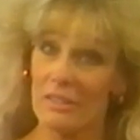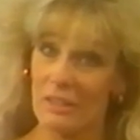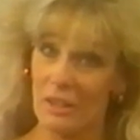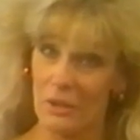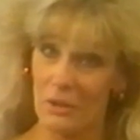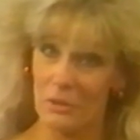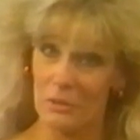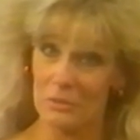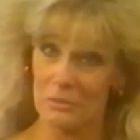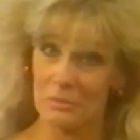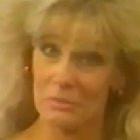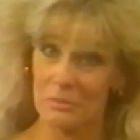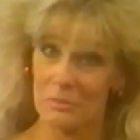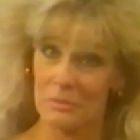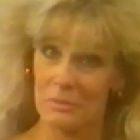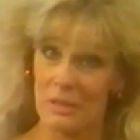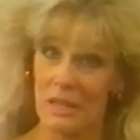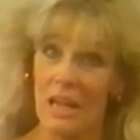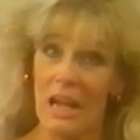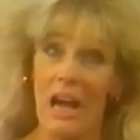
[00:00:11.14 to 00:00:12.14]
alone.
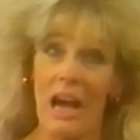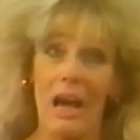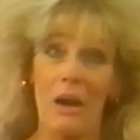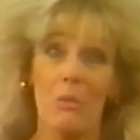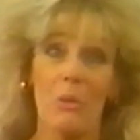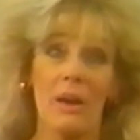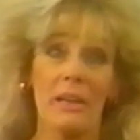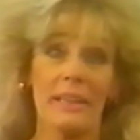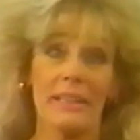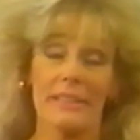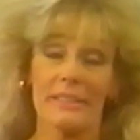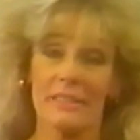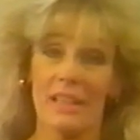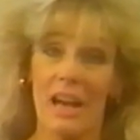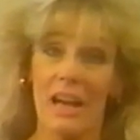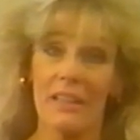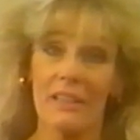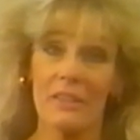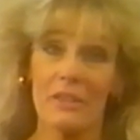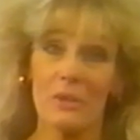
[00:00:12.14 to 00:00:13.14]
I want you to
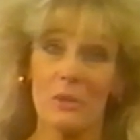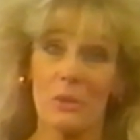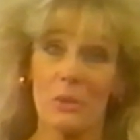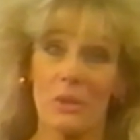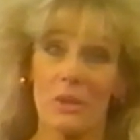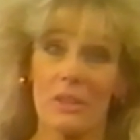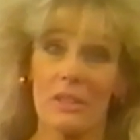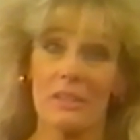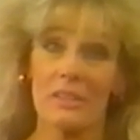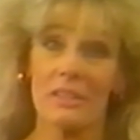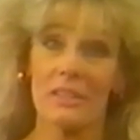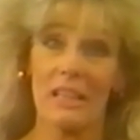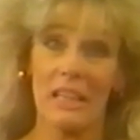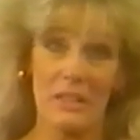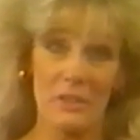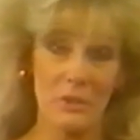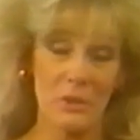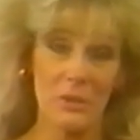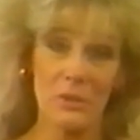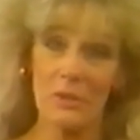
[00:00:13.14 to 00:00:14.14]
lock the door
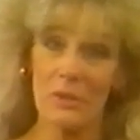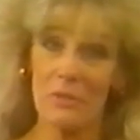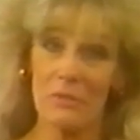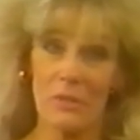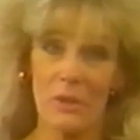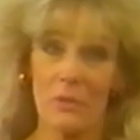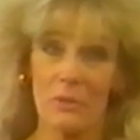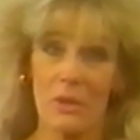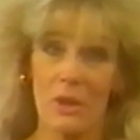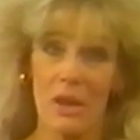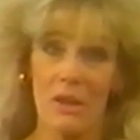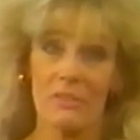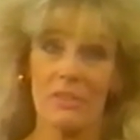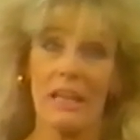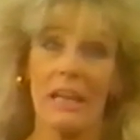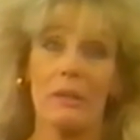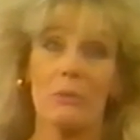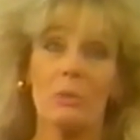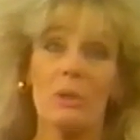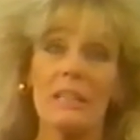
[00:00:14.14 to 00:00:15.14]
and turn the phone off
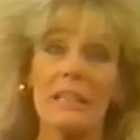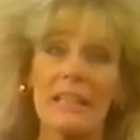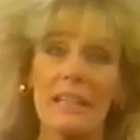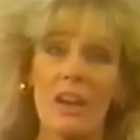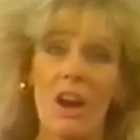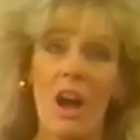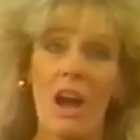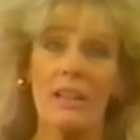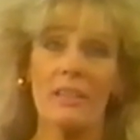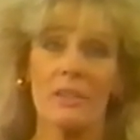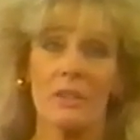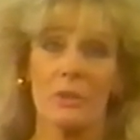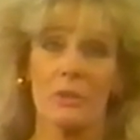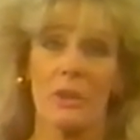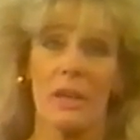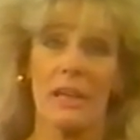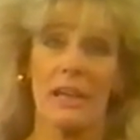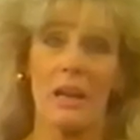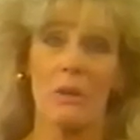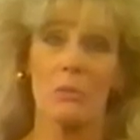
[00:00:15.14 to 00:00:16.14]
and really
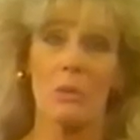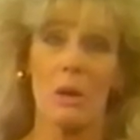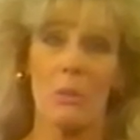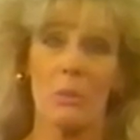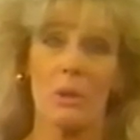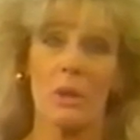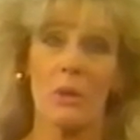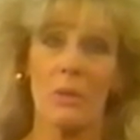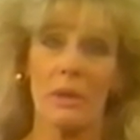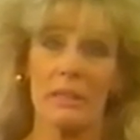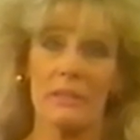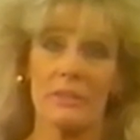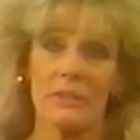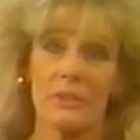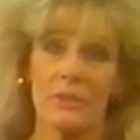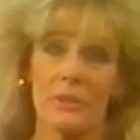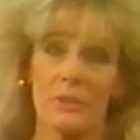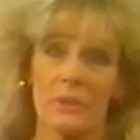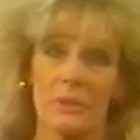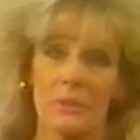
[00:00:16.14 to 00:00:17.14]
concentrate on what we're going to
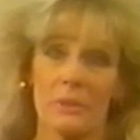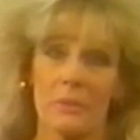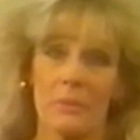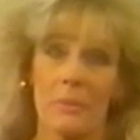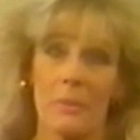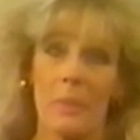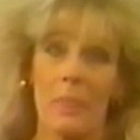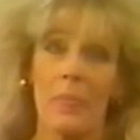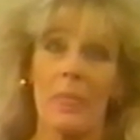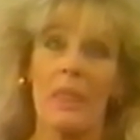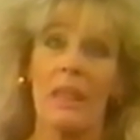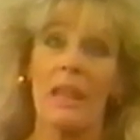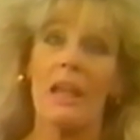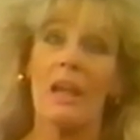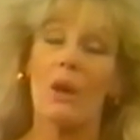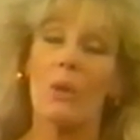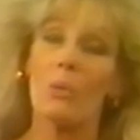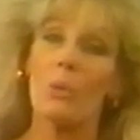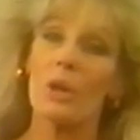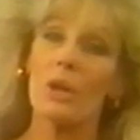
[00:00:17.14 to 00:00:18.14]
do.
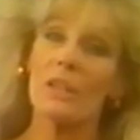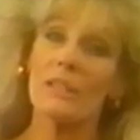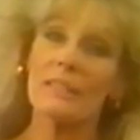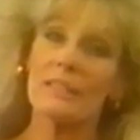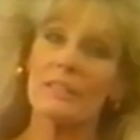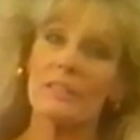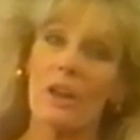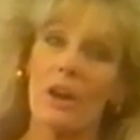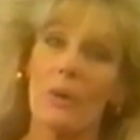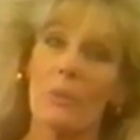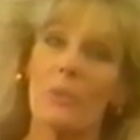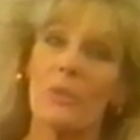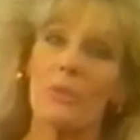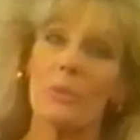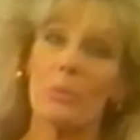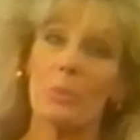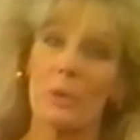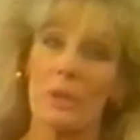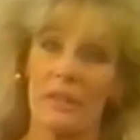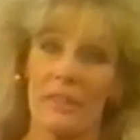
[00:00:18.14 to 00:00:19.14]
We're going to start with the
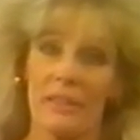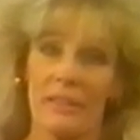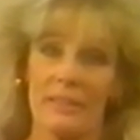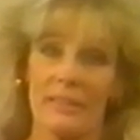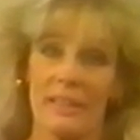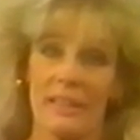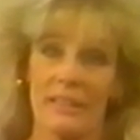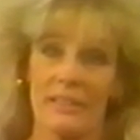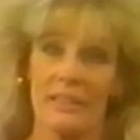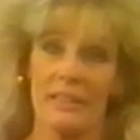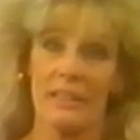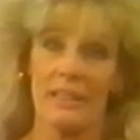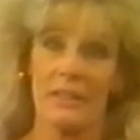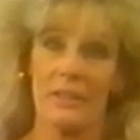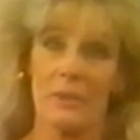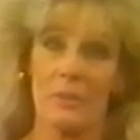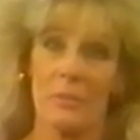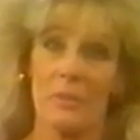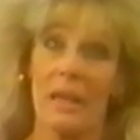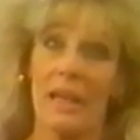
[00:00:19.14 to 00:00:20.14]
breathing technique,
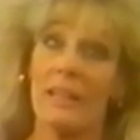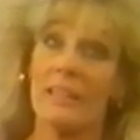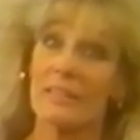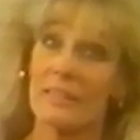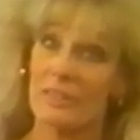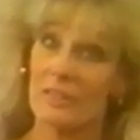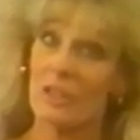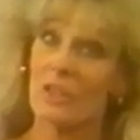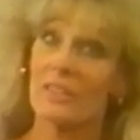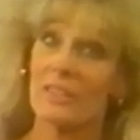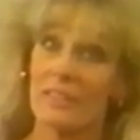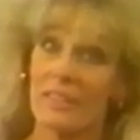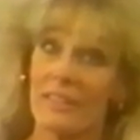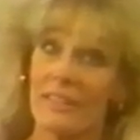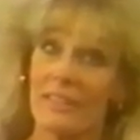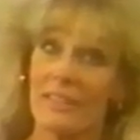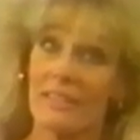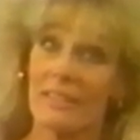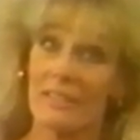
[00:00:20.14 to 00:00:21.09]
and it starts like